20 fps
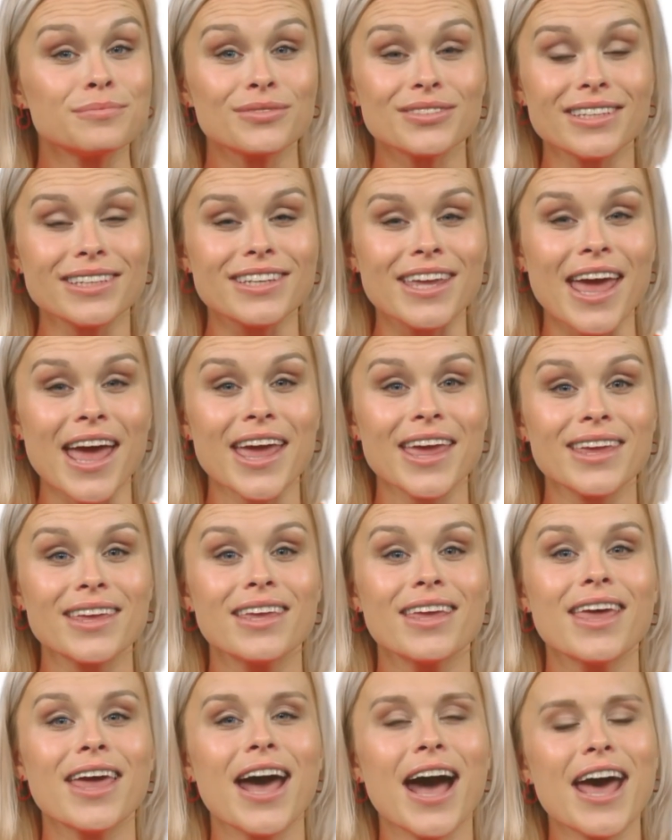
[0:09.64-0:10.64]

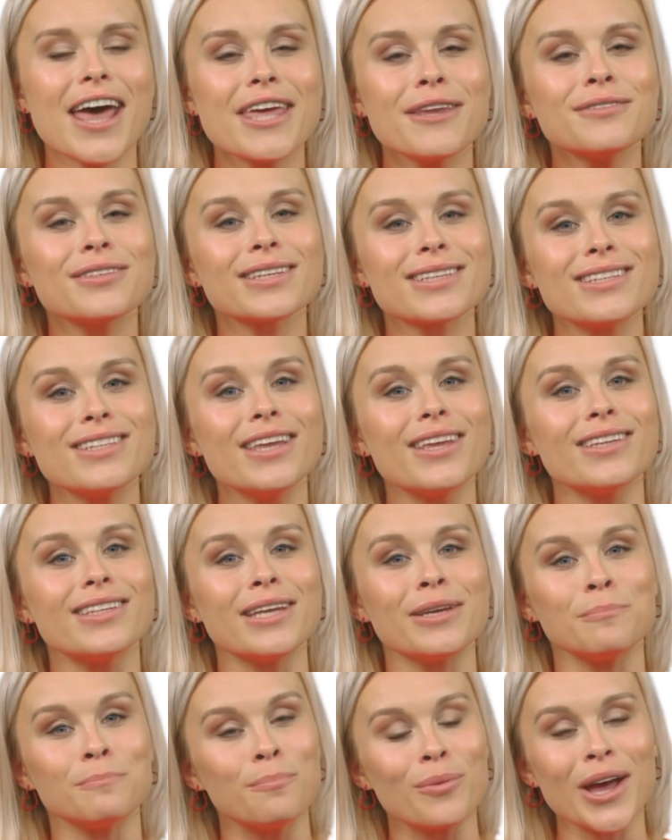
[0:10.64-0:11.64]
Today, I am
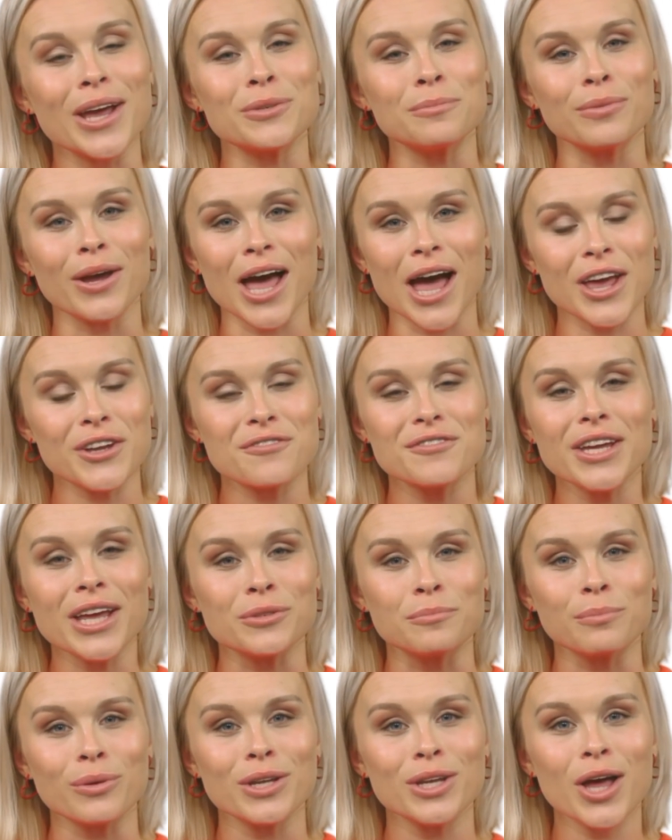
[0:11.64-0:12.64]
discussing Bed Bath
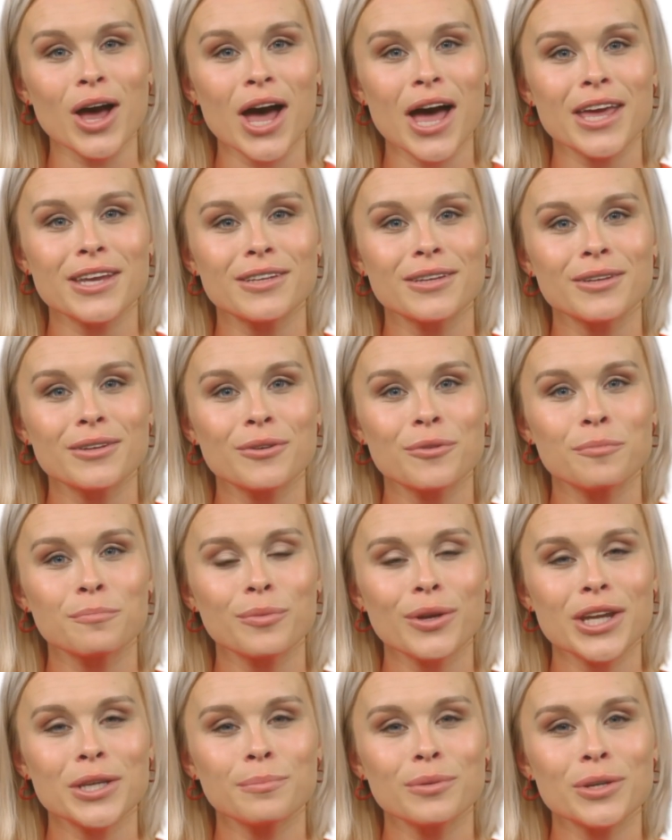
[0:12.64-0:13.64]
& Beyond,
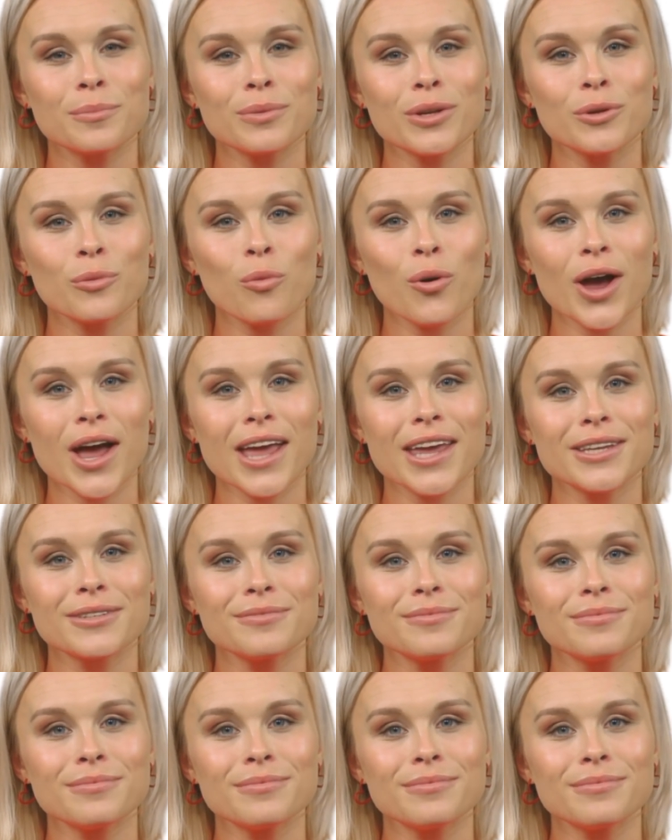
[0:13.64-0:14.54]
BBBY.